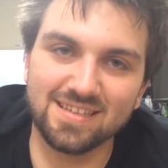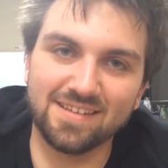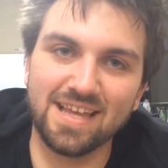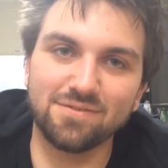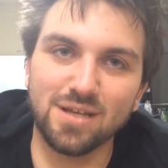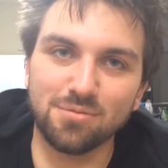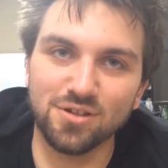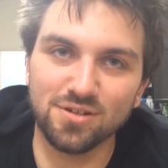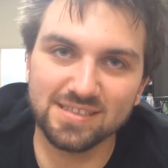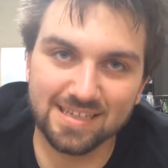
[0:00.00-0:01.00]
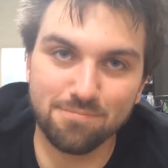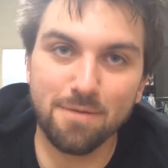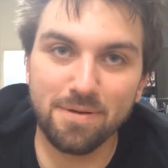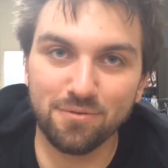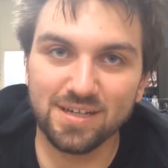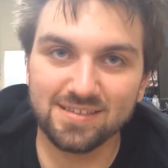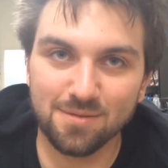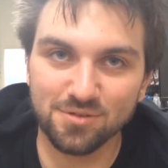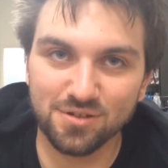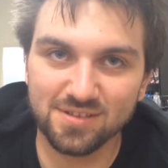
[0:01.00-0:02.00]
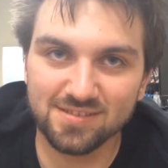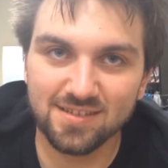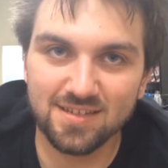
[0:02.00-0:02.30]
Like if they have double notice, like Pepe will get double notice.